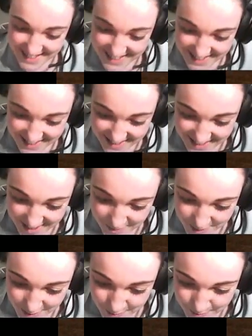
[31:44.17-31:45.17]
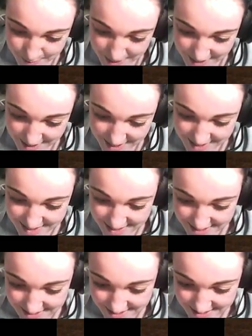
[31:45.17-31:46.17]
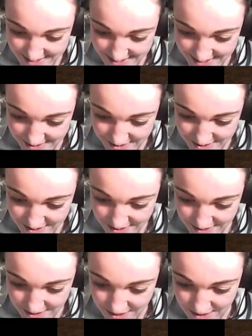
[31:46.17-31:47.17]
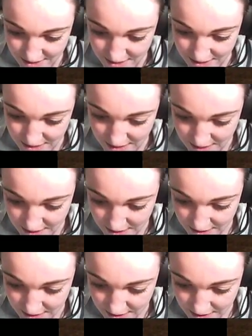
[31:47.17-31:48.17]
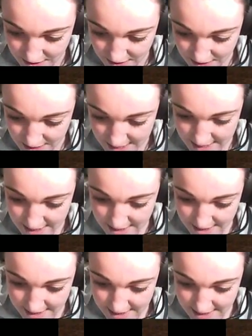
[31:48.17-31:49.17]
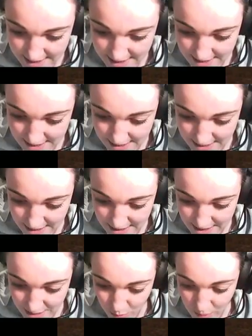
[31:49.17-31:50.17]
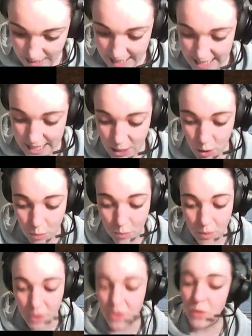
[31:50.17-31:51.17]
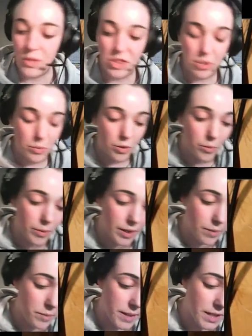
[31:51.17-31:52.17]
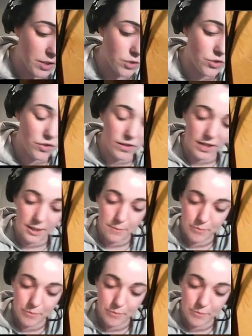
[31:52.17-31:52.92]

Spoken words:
Look how much better that stands out. Ugh. And this is why I don't bother with the ballpoint pen usually.